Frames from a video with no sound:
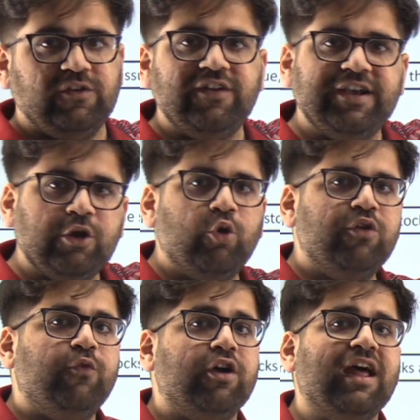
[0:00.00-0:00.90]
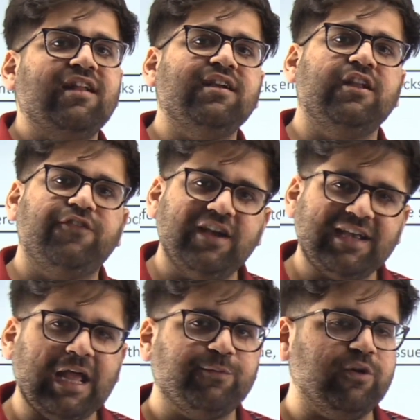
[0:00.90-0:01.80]
We will decode what are the
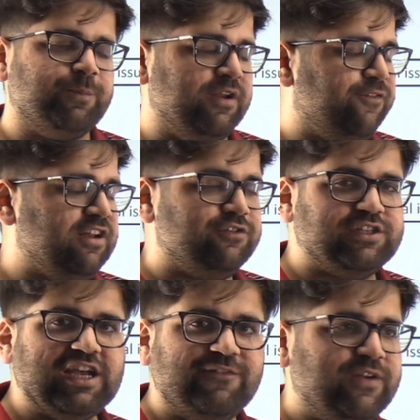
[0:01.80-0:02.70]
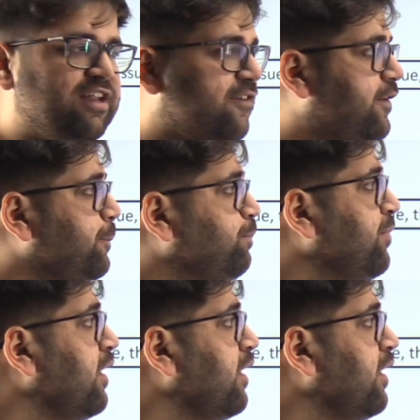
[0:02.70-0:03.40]
different types of preference which have been given